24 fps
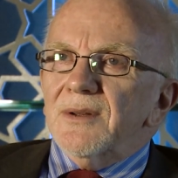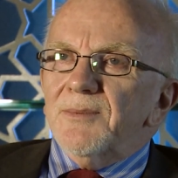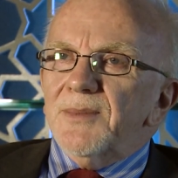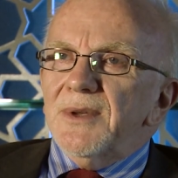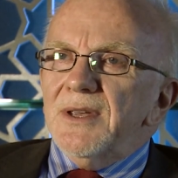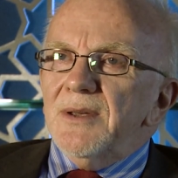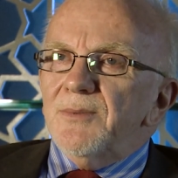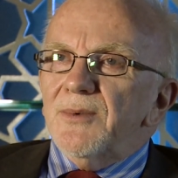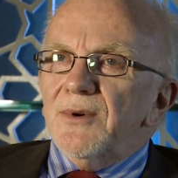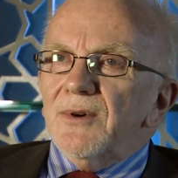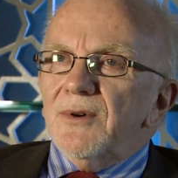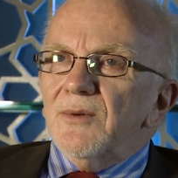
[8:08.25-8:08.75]

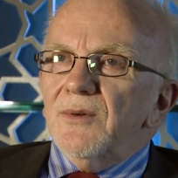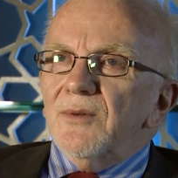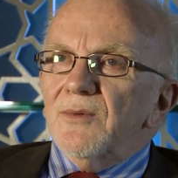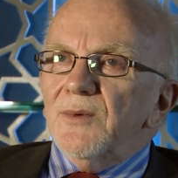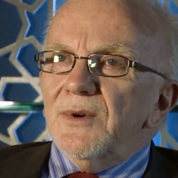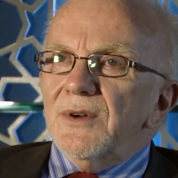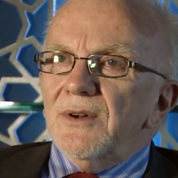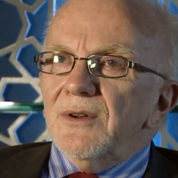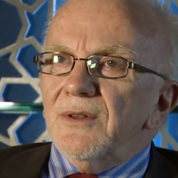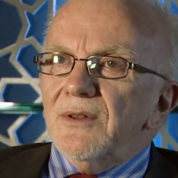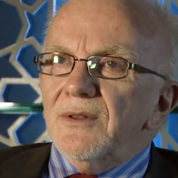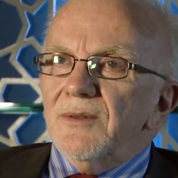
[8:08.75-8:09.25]
people
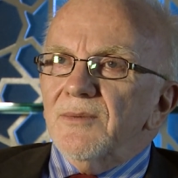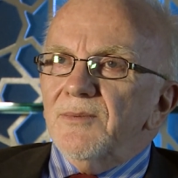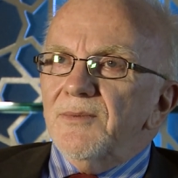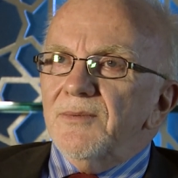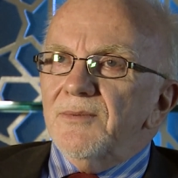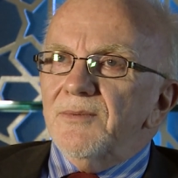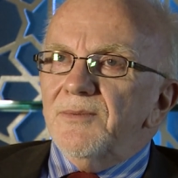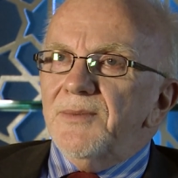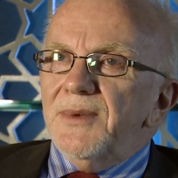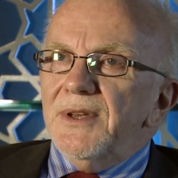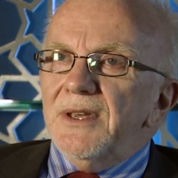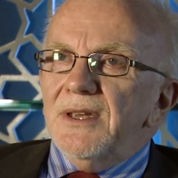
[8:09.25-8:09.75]
will
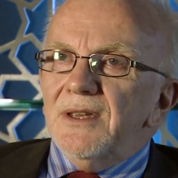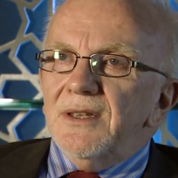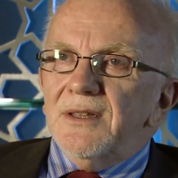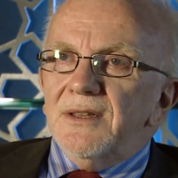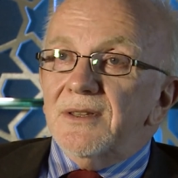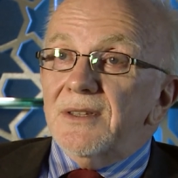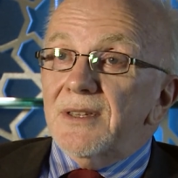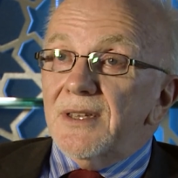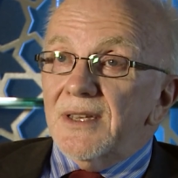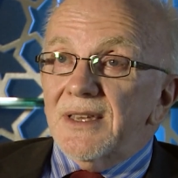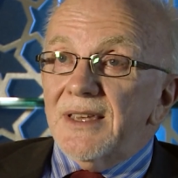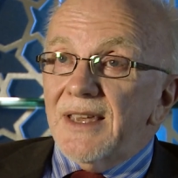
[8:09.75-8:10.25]
be
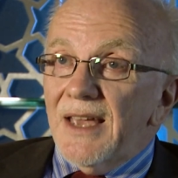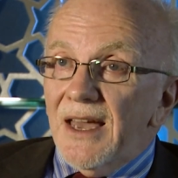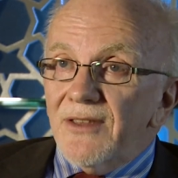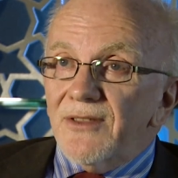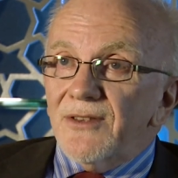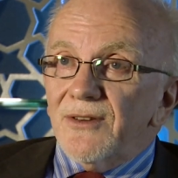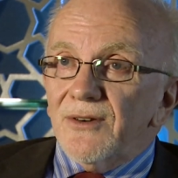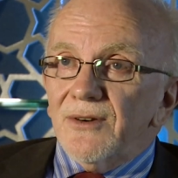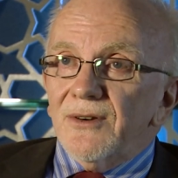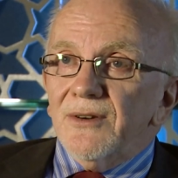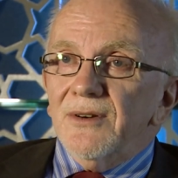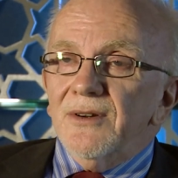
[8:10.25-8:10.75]

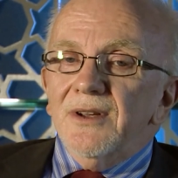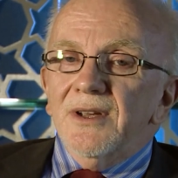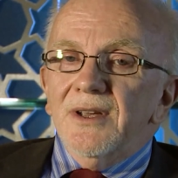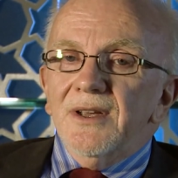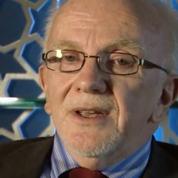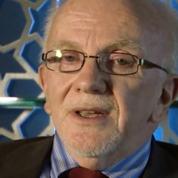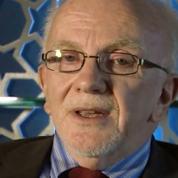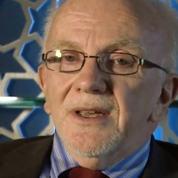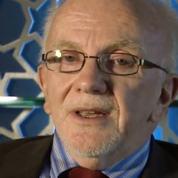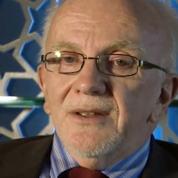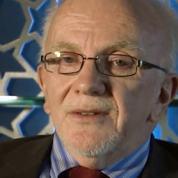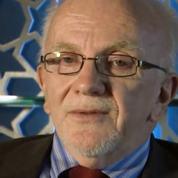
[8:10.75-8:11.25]
together
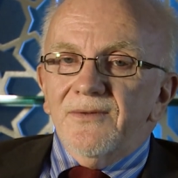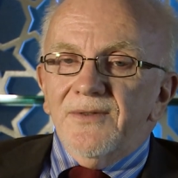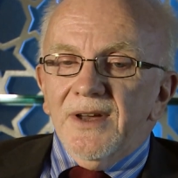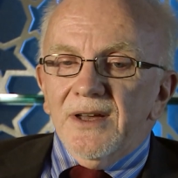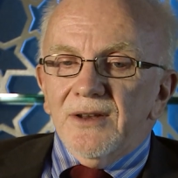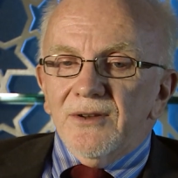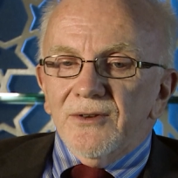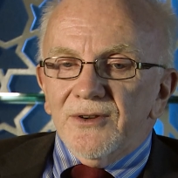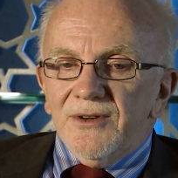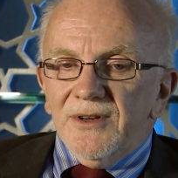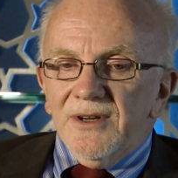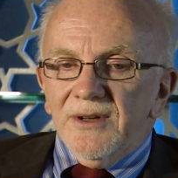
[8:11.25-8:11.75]
in
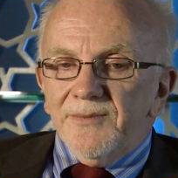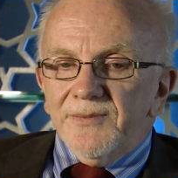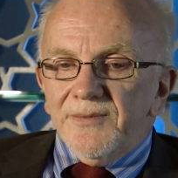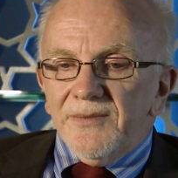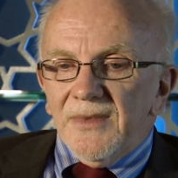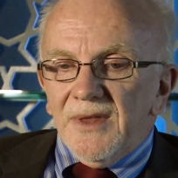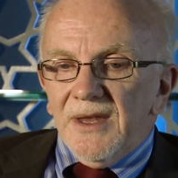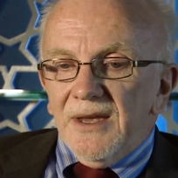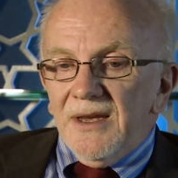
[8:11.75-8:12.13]
fellowship.